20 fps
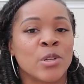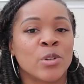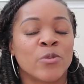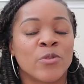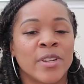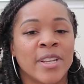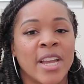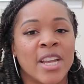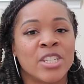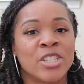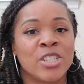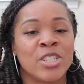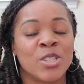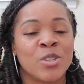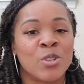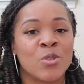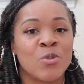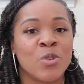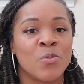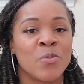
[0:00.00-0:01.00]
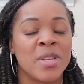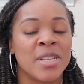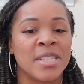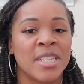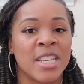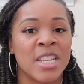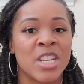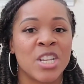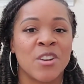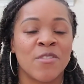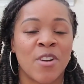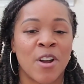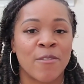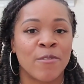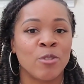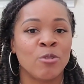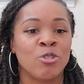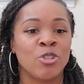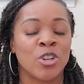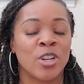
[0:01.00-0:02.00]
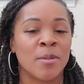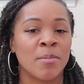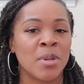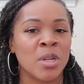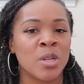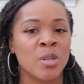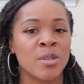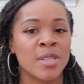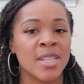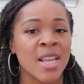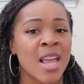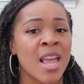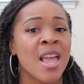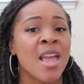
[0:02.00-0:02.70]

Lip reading: notifications so you won't miss any of our future uploads.